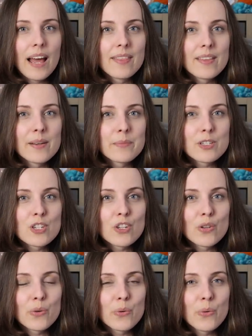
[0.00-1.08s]
add them
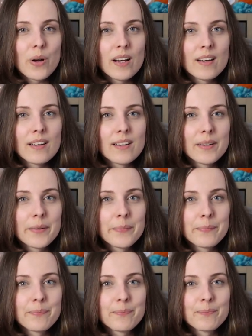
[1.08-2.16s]
to
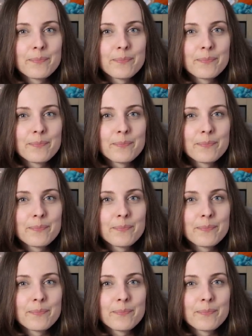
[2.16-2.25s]
um,